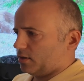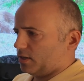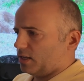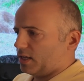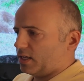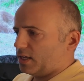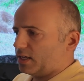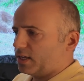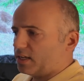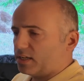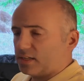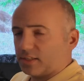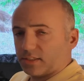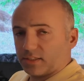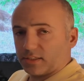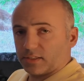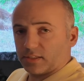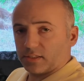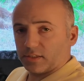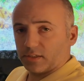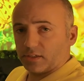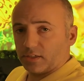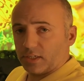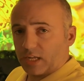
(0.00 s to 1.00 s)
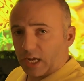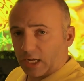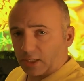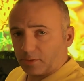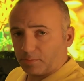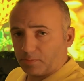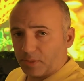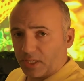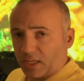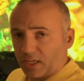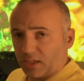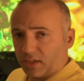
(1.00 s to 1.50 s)
It is
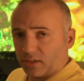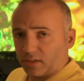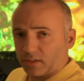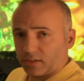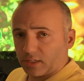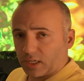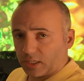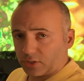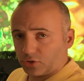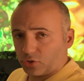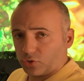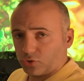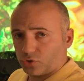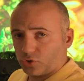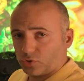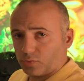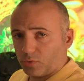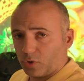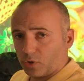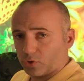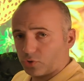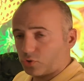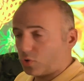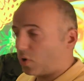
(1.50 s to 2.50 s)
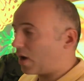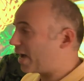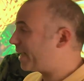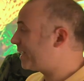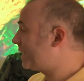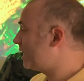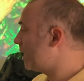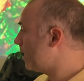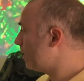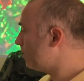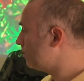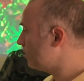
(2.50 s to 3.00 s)
not big, not too small, so I
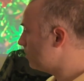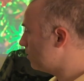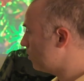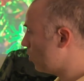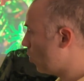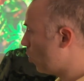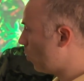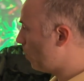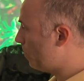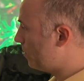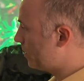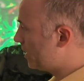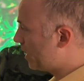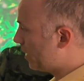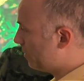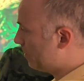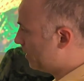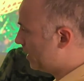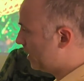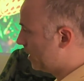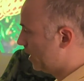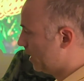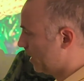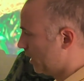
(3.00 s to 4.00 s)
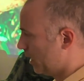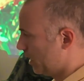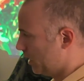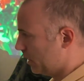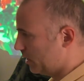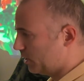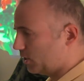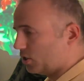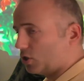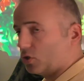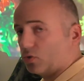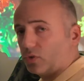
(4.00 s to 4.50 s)
can open up a
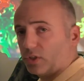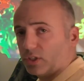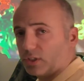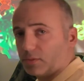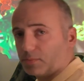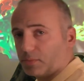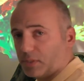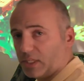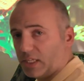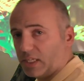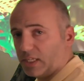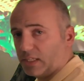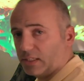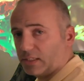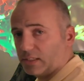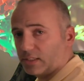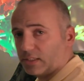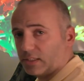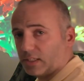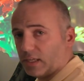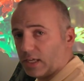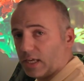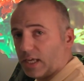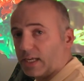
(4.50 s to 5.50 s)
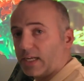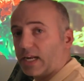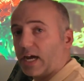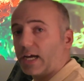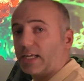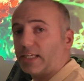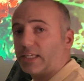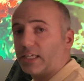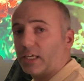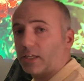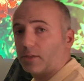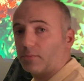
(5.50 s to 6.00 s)
unit piece and
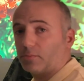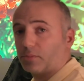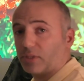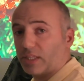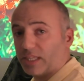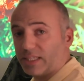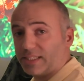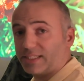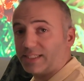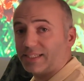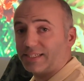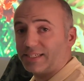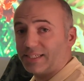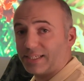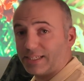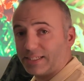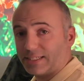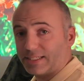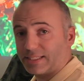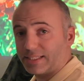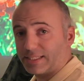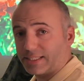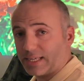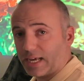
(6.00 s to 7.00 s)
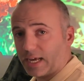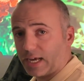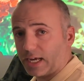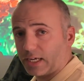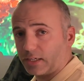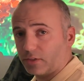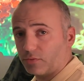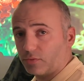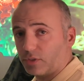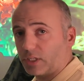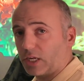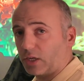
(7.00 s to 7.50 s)
I can place it
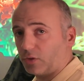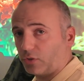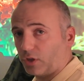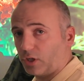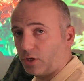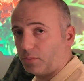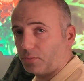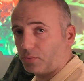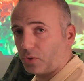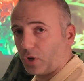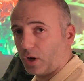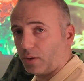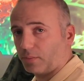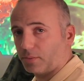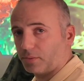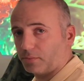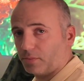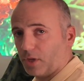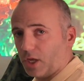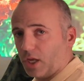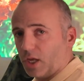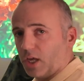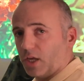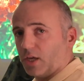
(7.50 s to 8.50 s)
inside without any problem.